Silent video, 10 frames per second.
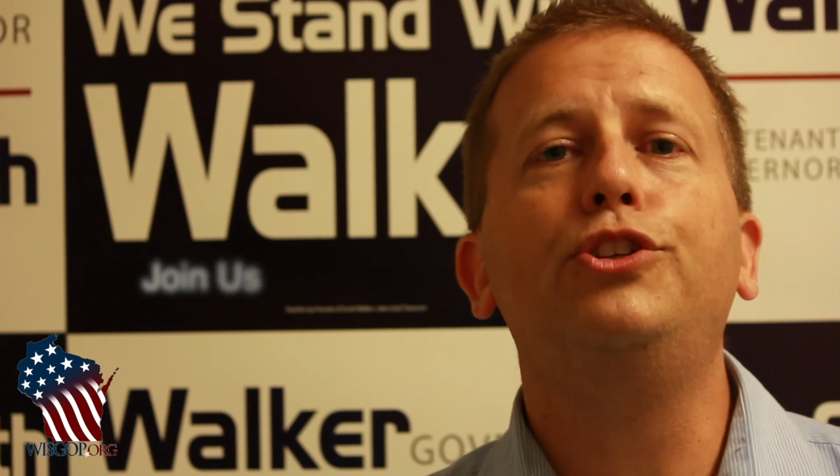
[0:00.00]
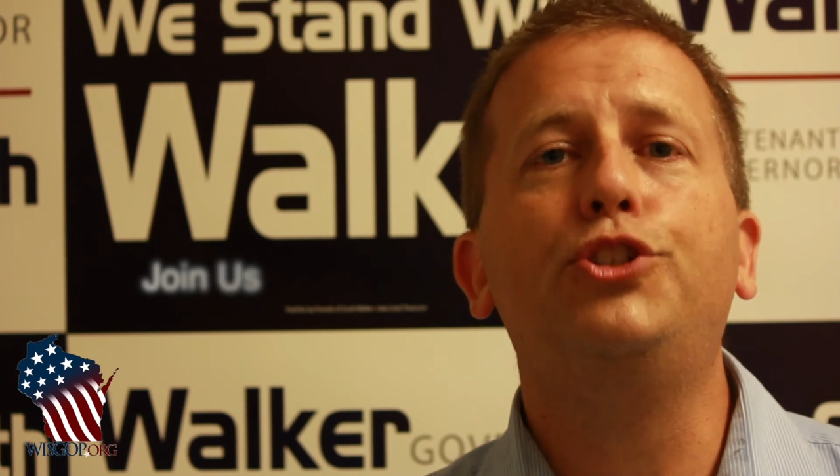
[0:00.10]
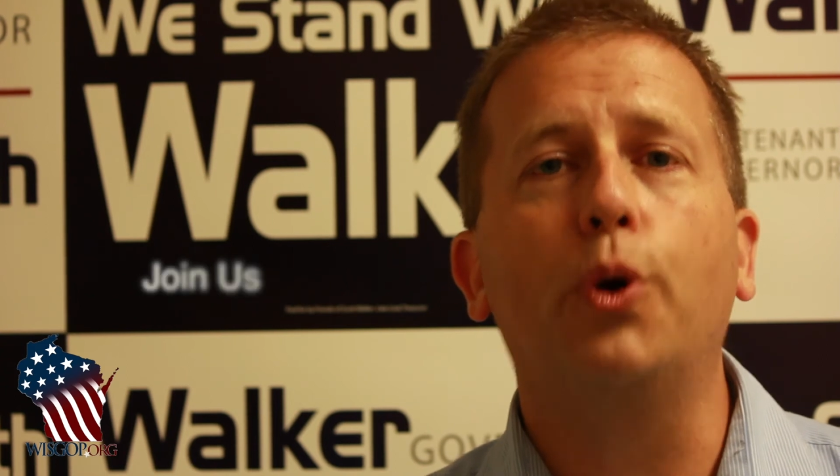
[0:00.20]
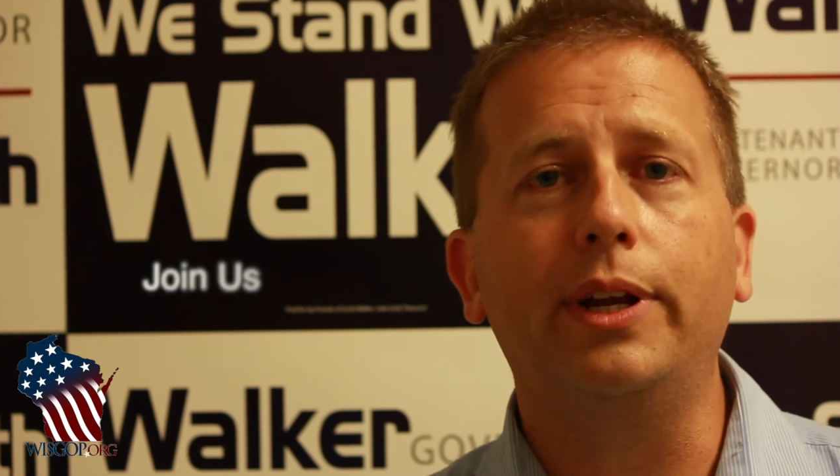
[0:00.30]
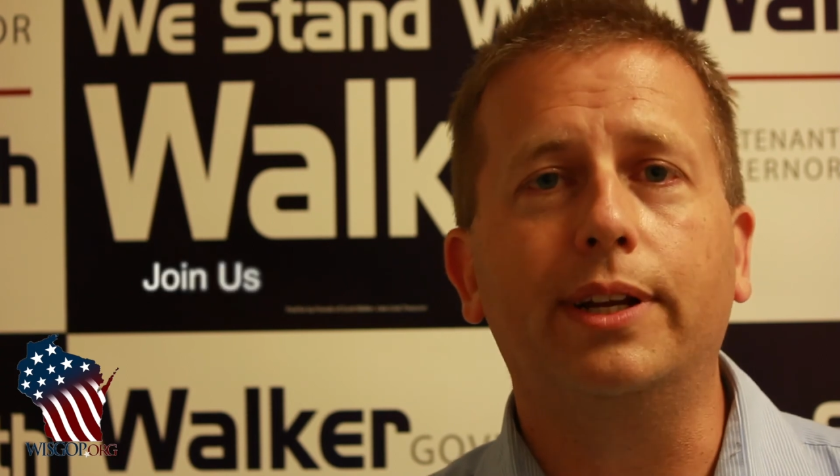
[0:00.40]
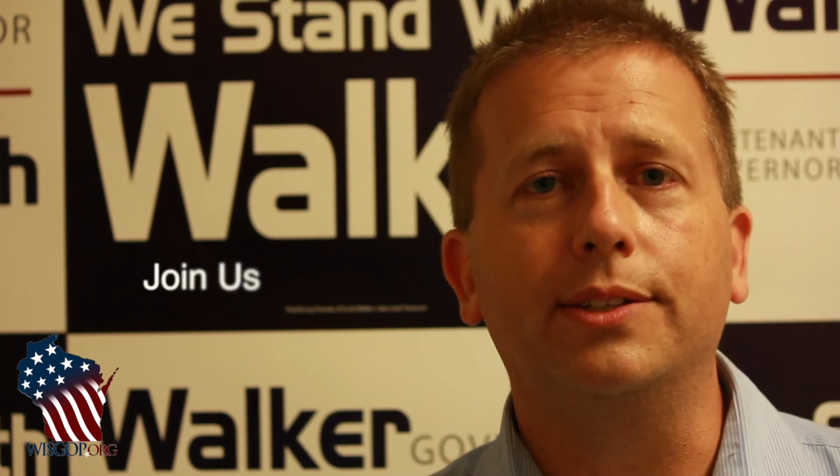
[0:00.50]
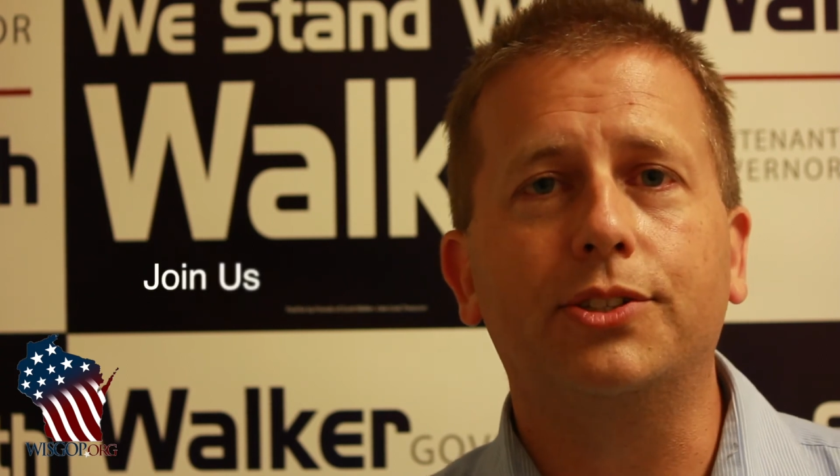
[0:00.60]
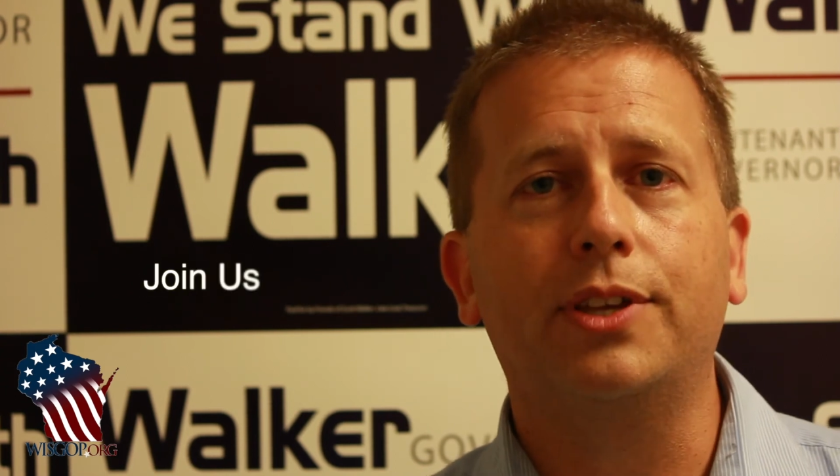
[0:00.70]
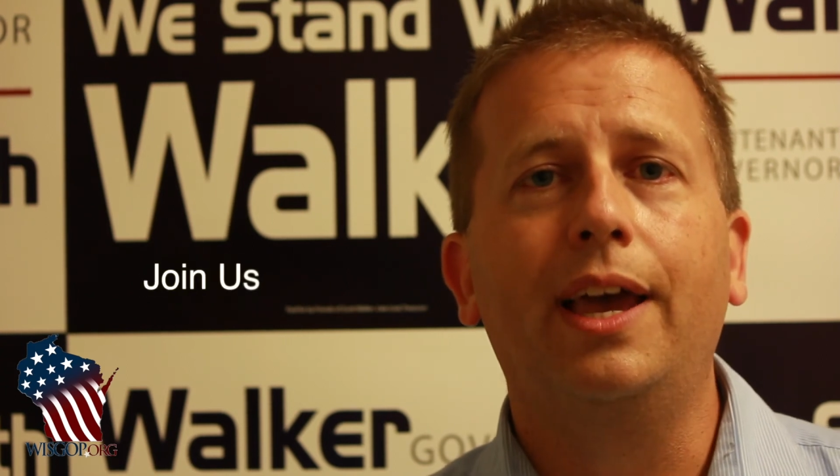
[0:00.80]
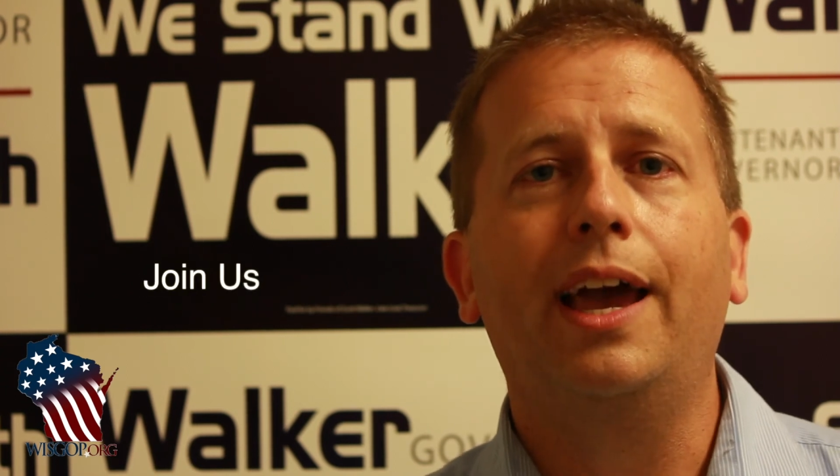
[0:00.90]
Join
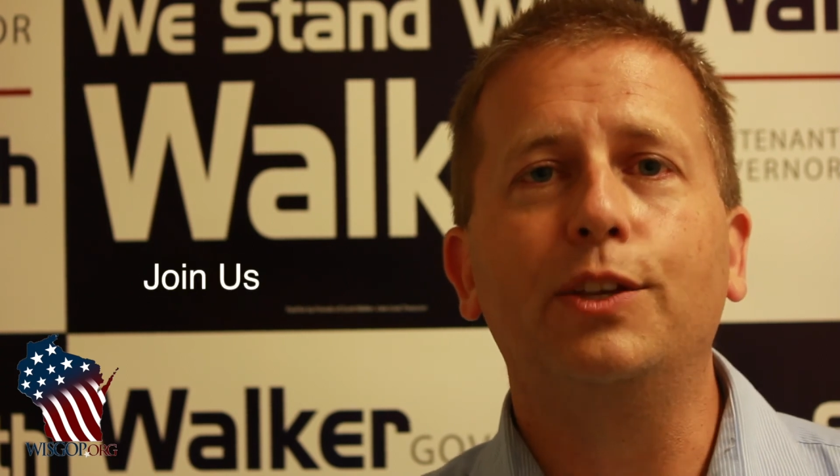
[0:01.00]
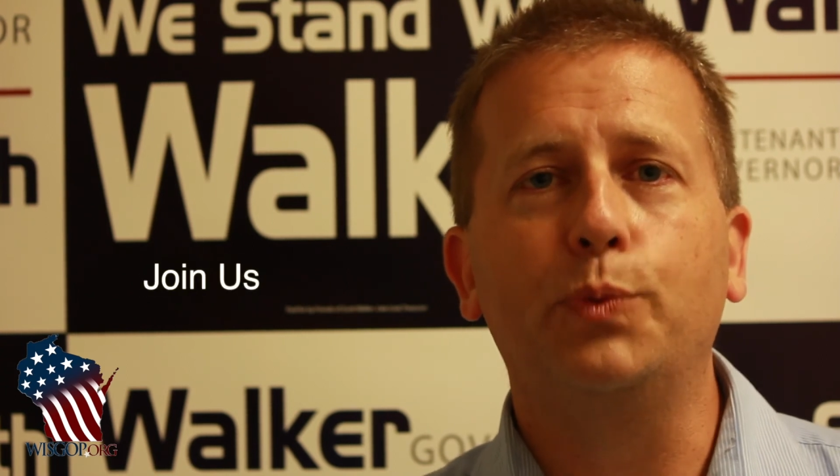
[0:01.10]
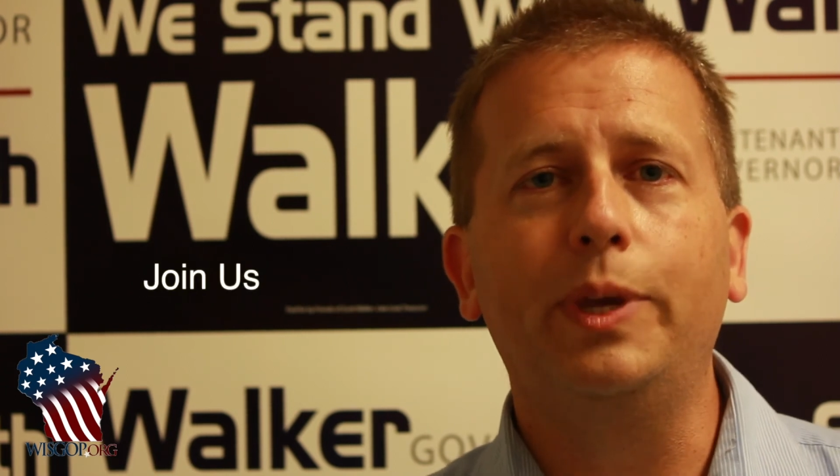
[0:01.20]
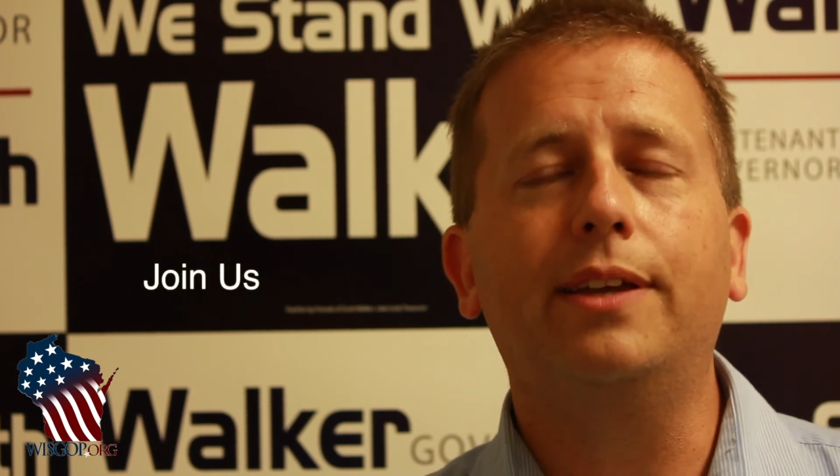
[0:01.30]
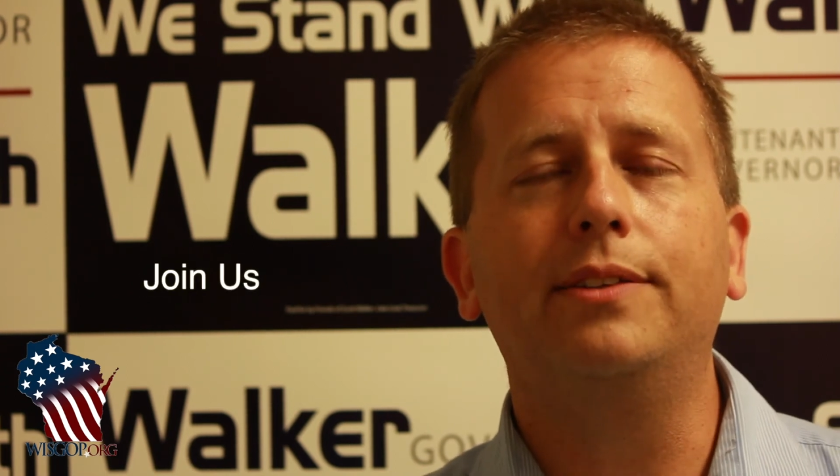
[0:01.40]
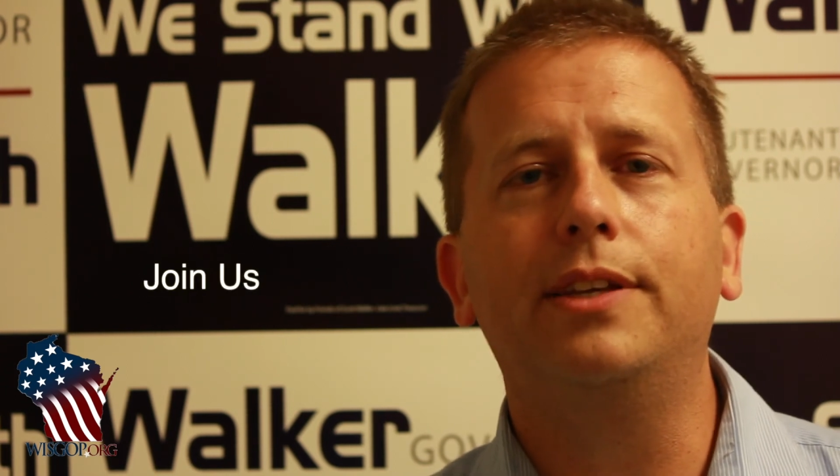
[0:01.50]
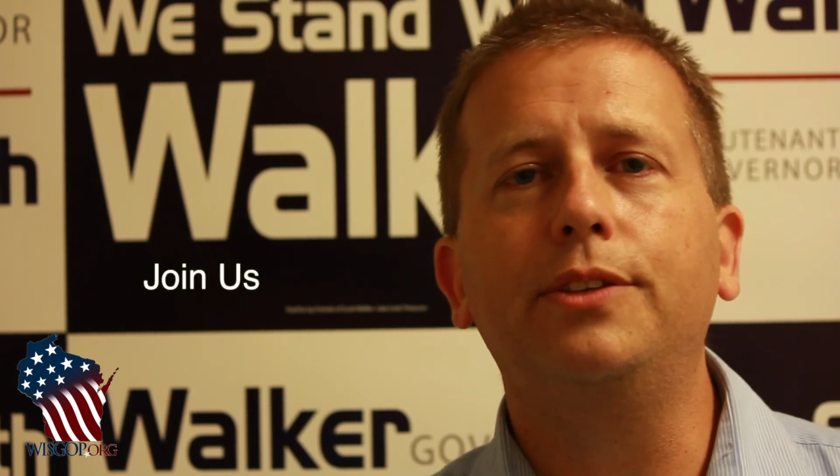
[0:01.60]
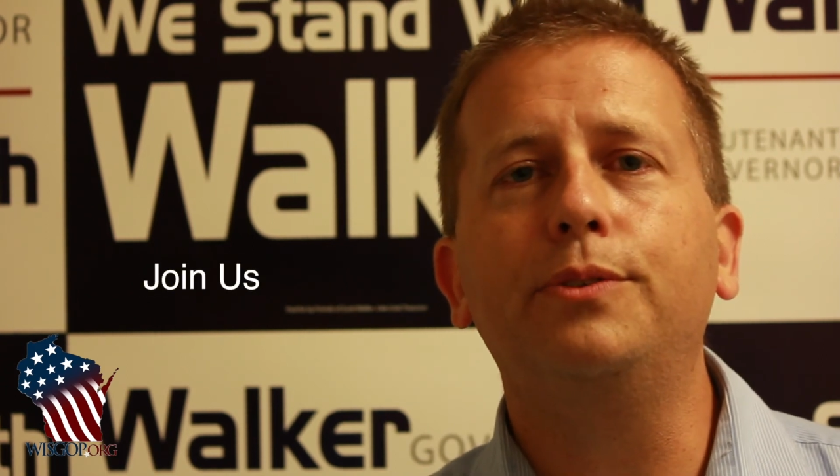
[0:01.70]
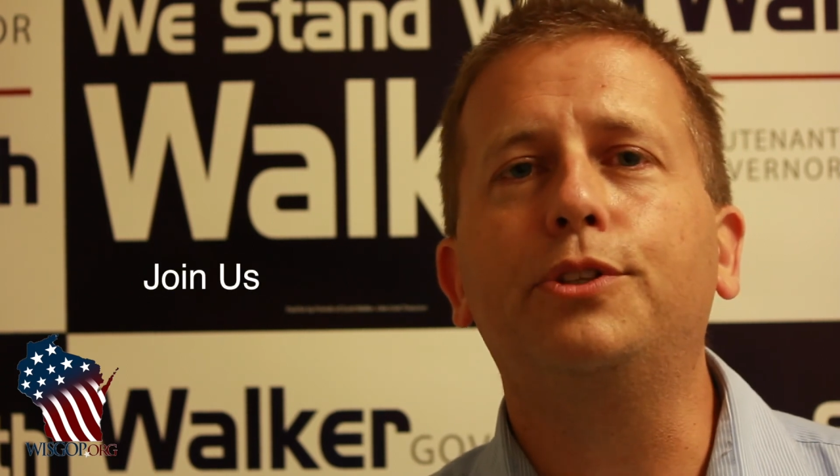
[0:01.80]
us as we continue